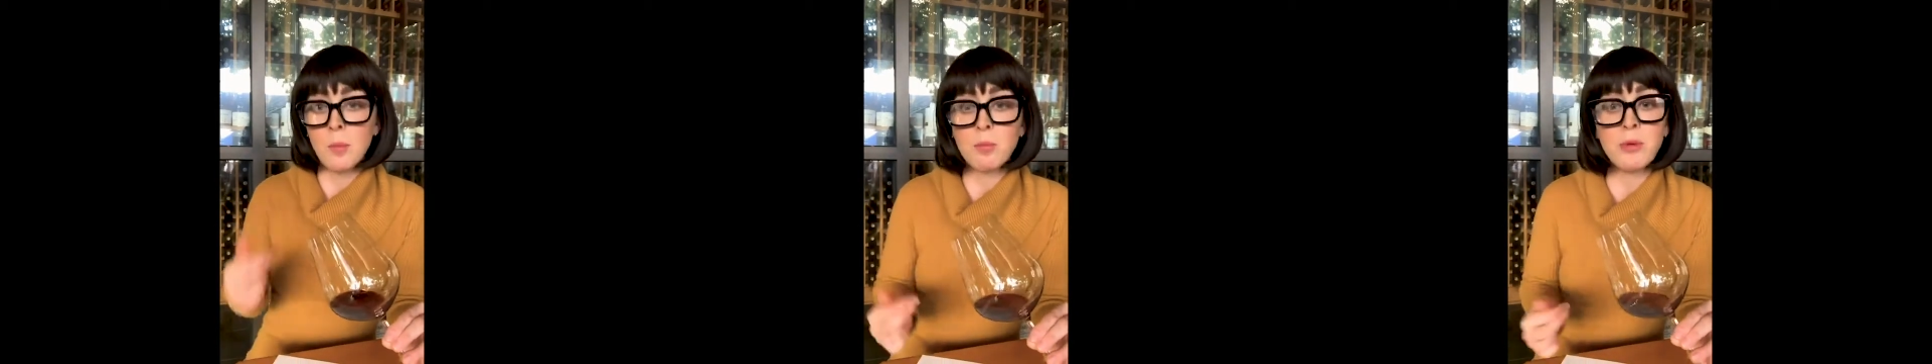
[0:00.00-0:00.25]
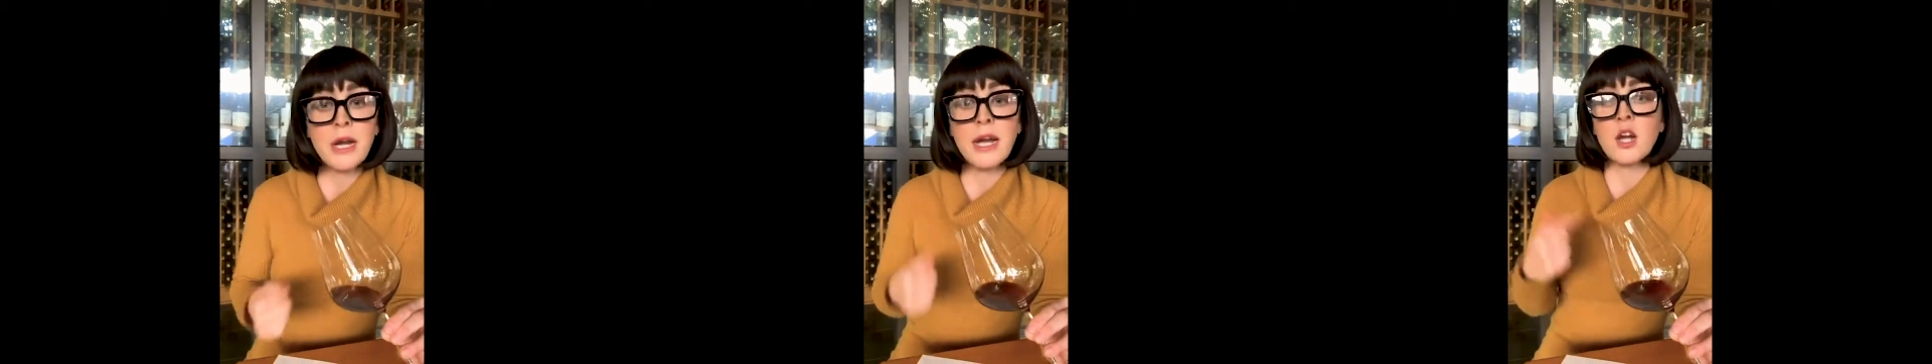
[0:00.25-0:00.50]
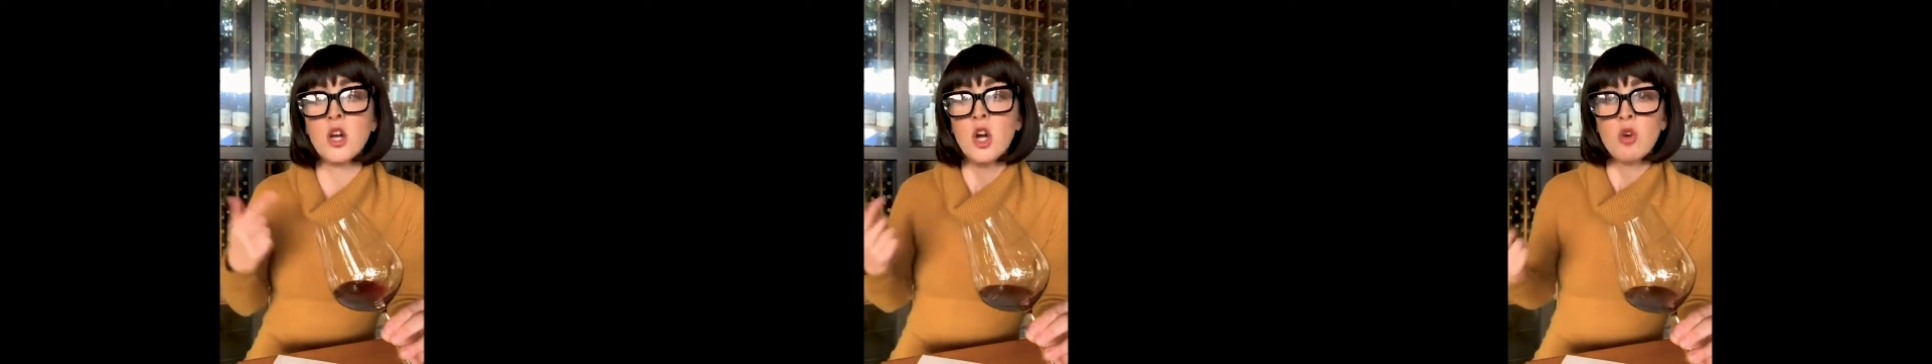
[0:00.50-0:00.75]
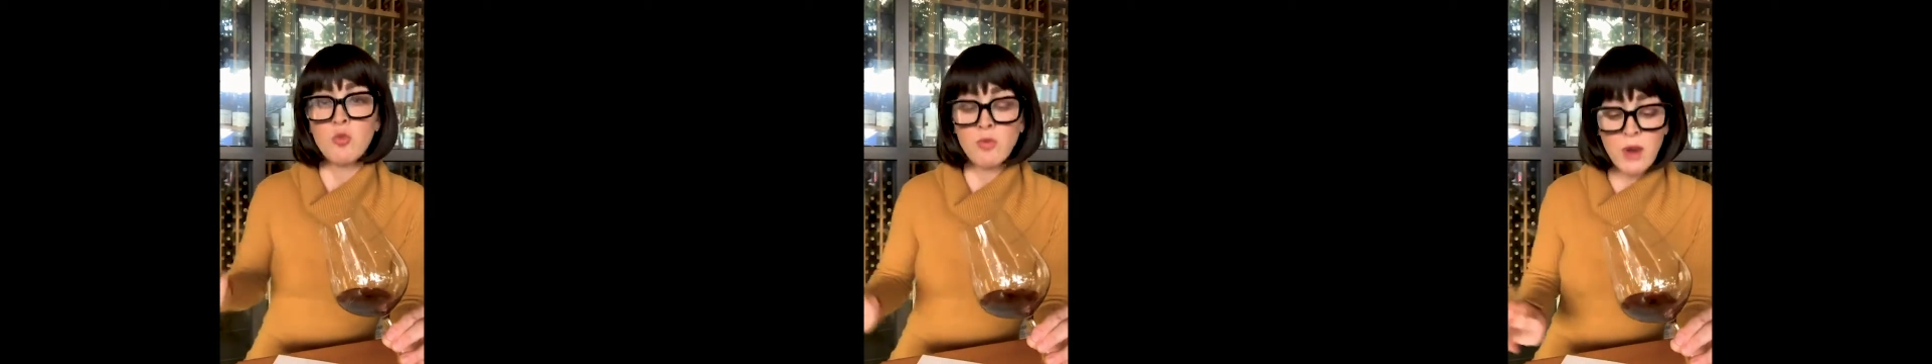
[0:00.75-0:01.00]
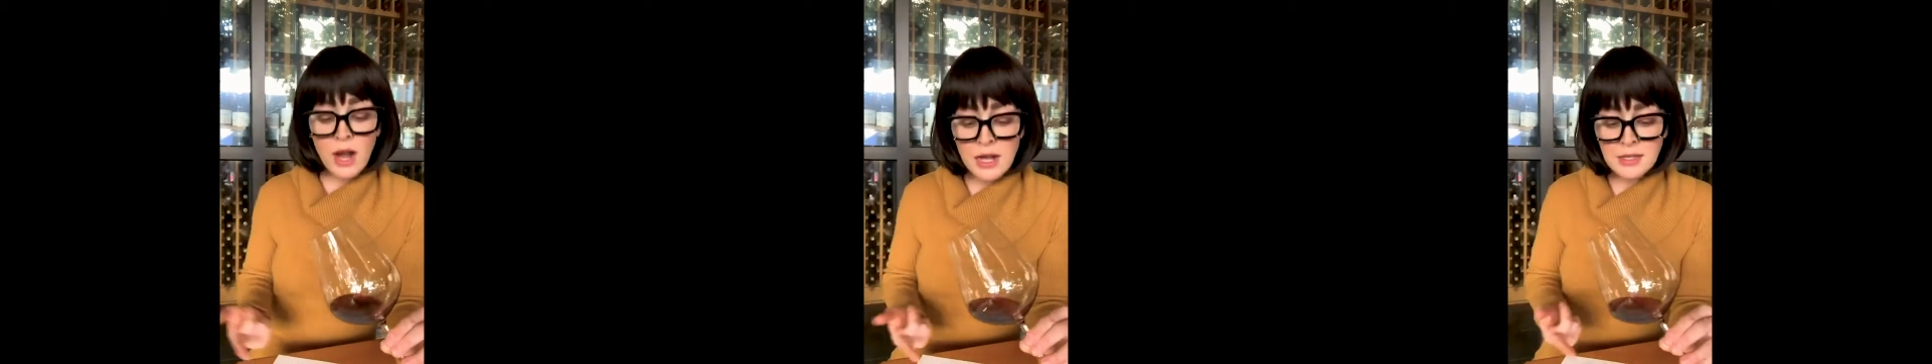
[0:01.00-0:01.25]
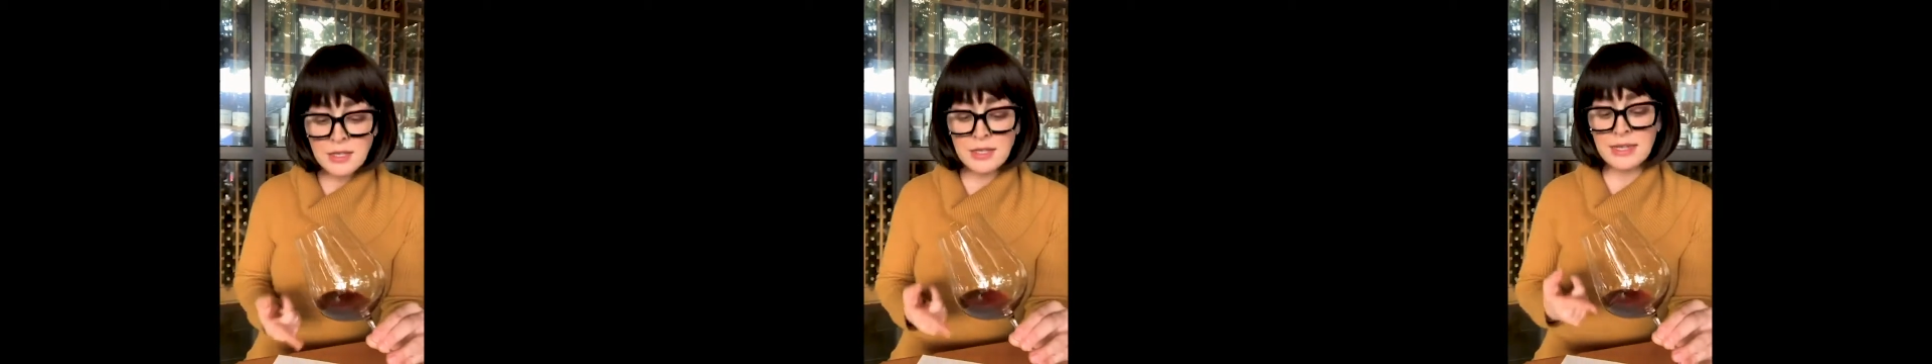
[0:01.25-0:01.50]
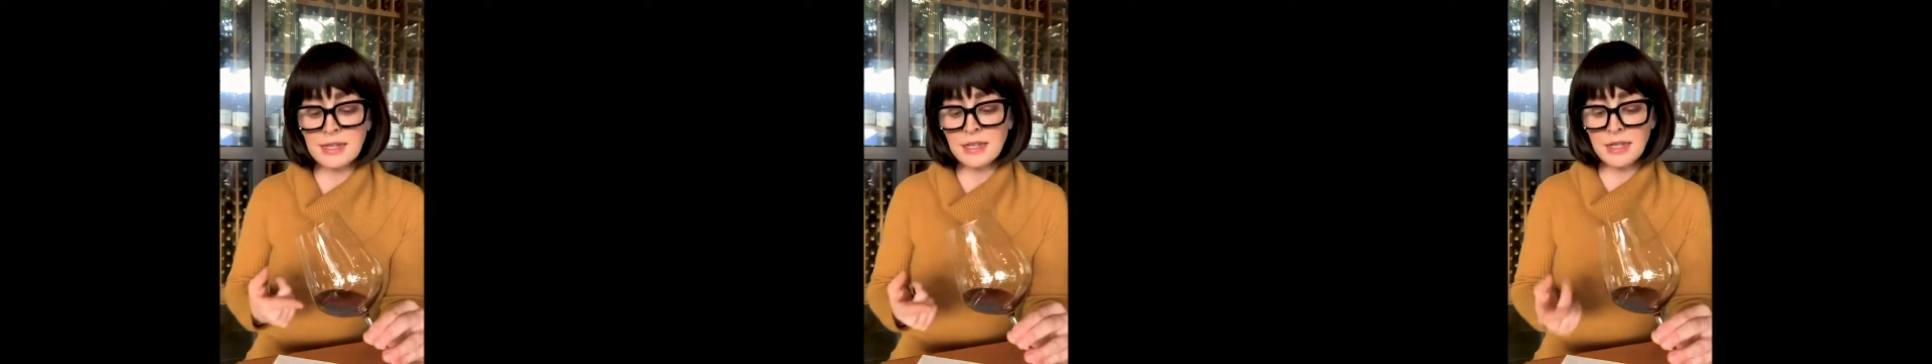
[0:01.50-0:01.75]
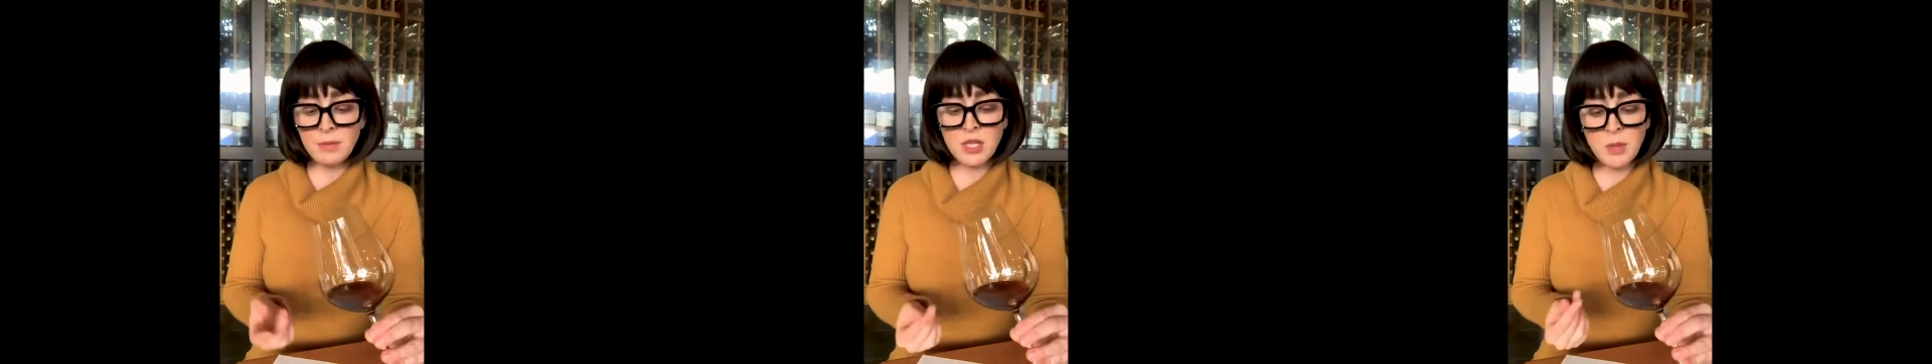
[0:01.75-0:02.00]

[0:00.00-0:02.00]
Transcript: Brick, rust, it seems